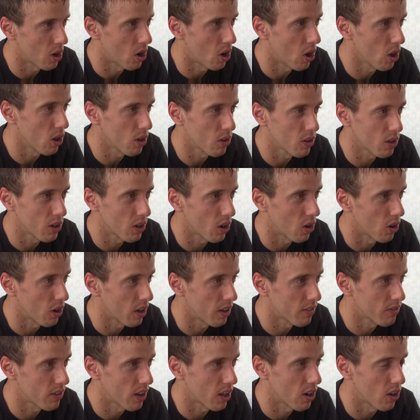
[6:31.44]
all,
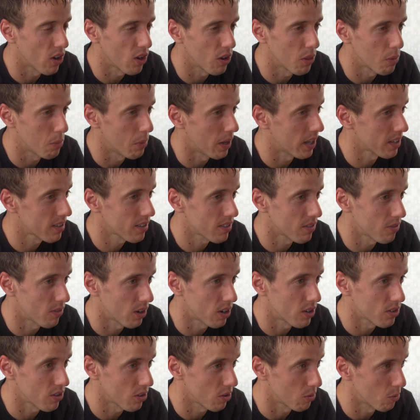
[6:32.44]
if not all, the best
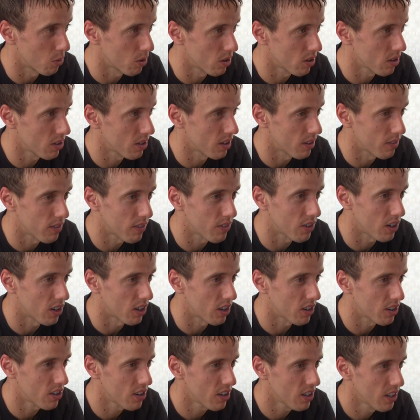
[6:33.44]
runners in the world in the
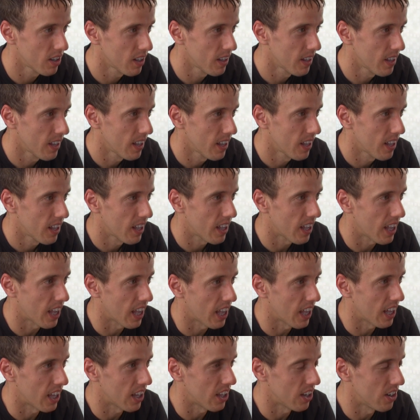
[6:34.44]
1500,
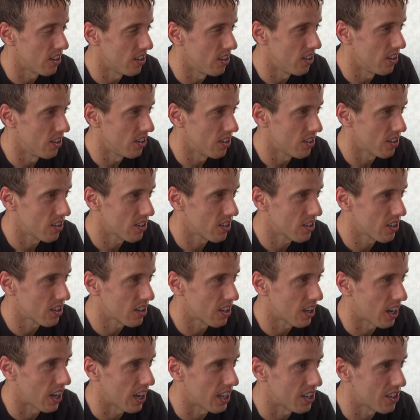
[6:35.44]
and
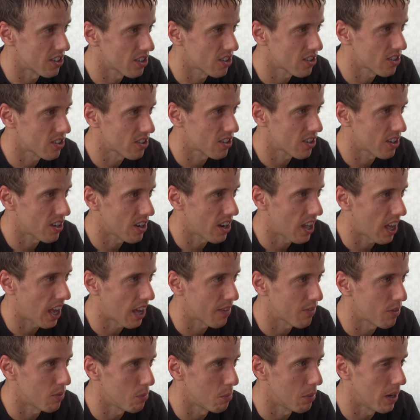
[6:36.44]
I just
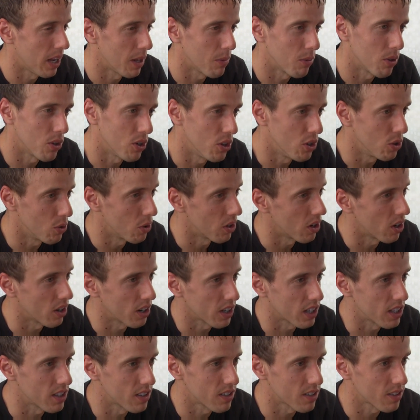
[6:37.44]
haven't been able to do it
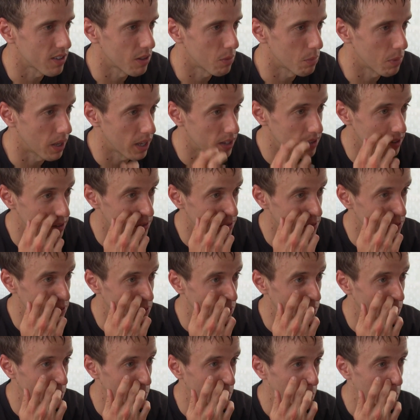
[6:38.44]
on a consistent basis. And
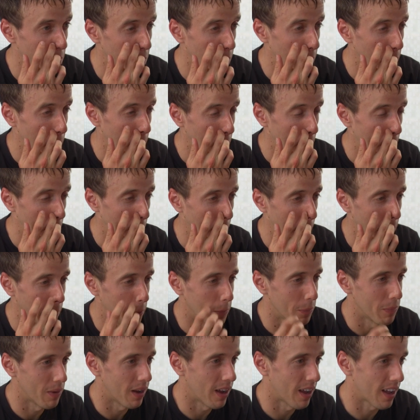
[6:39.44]
so
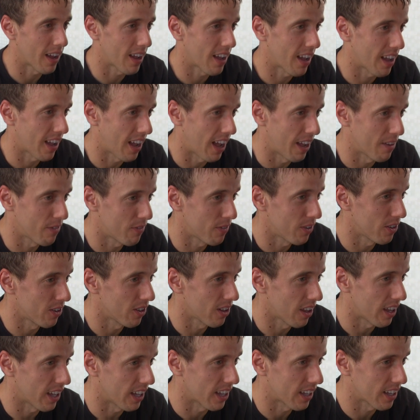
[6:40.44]
I
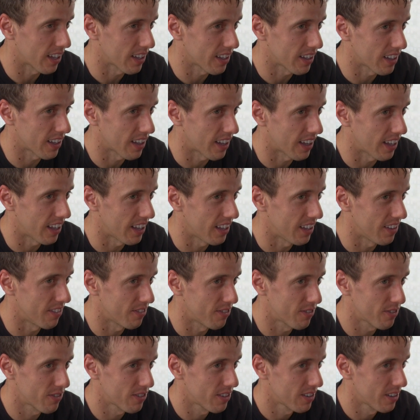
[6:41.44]
feel like
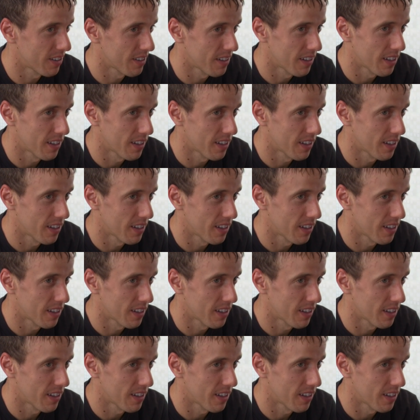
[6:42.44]
I've